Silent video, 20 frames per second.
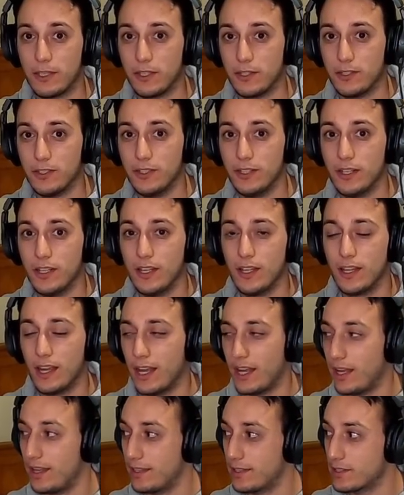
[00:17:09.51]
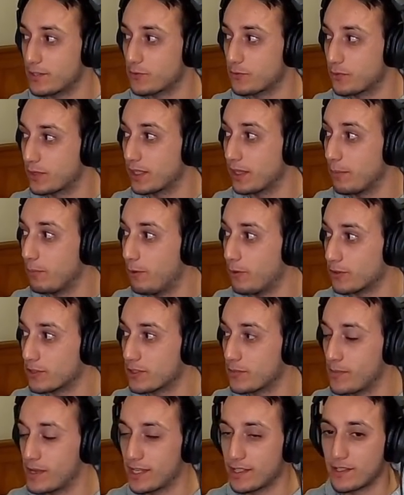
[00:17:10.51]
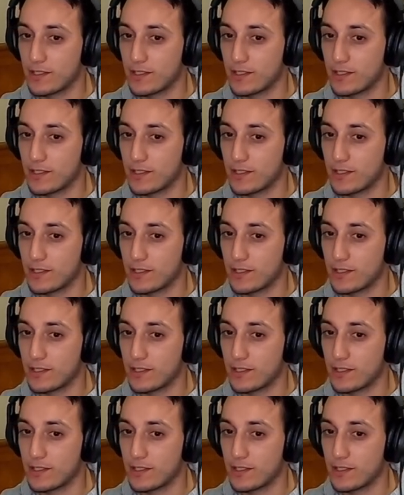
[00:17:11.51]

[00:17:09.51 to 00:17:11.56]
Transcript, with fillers: U uh, is really important to me.